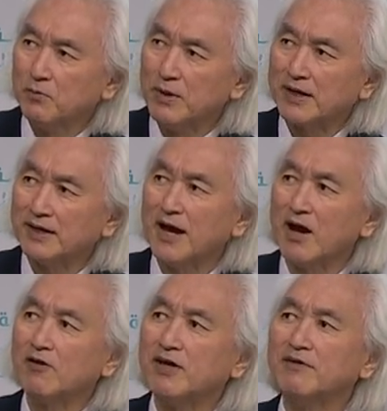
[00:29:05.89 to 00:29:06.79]
we can
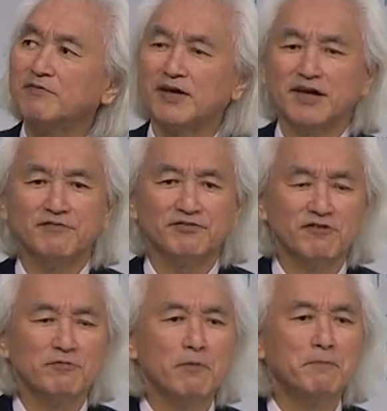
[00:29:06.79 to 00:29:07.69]
now give the gift
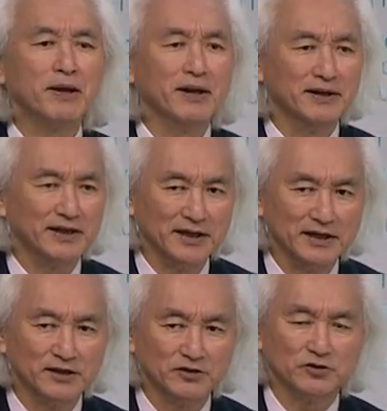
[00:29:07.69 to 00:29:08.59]
of
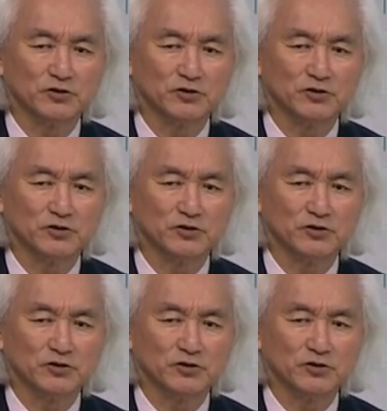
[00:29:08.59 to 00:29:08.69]
mobility to